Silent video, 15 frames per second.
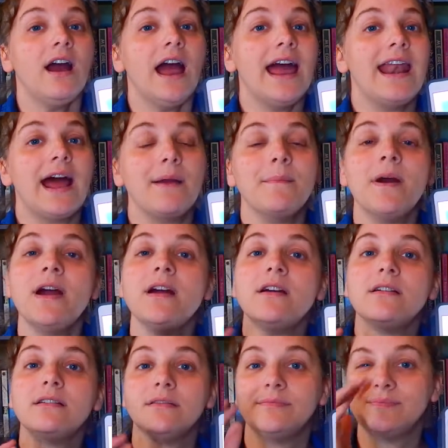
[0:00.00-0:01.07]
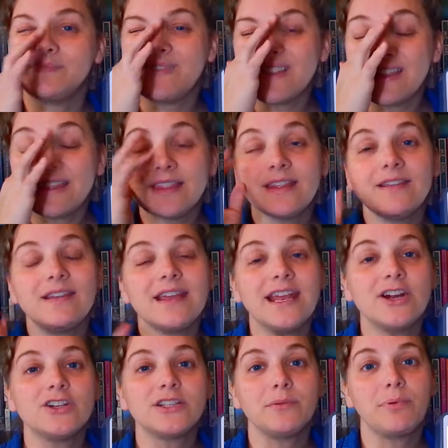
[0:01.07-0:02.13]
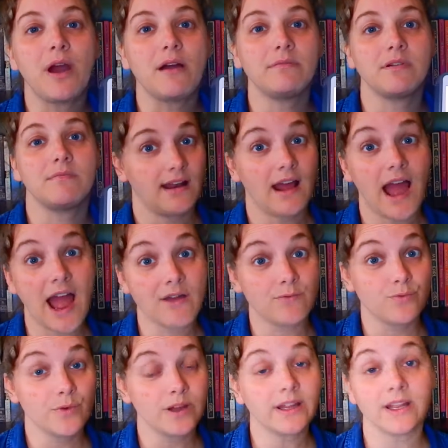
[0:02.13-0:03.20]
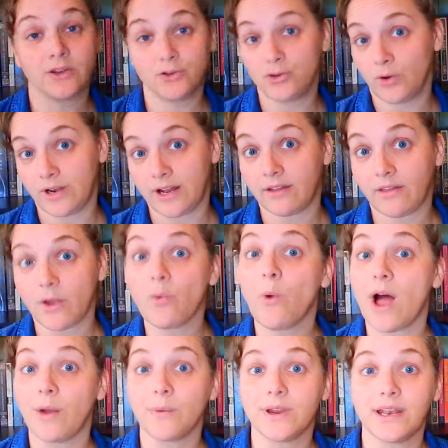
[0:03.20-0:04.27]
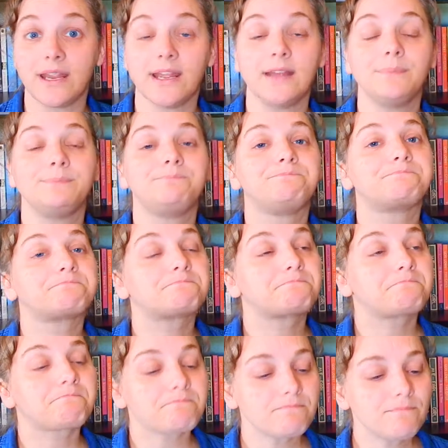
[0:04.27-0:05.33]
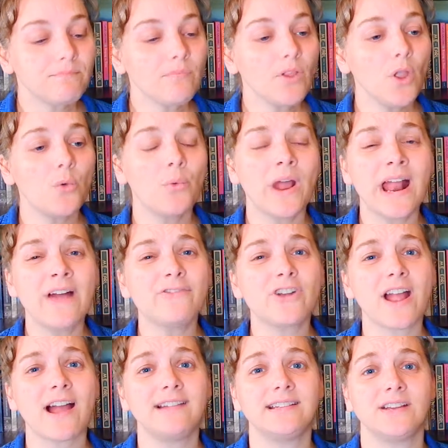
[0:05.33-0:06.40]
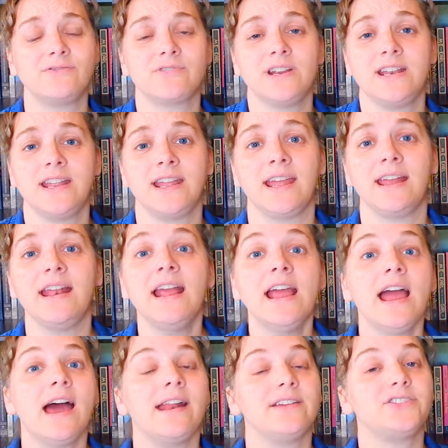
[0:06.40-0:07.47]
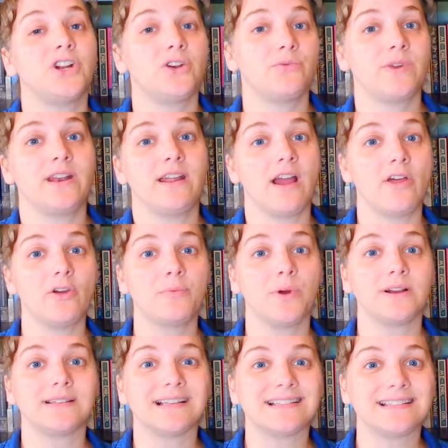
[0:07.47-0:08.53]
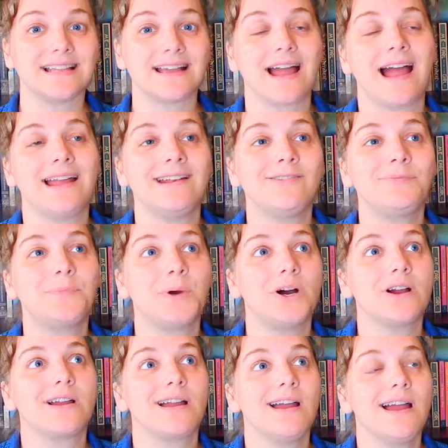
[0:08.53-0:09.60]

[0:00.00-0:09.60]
and here's the problem. I really enjoyed it, while reading it. Right after I got done reading it and I started reading other books, it's the kind of book,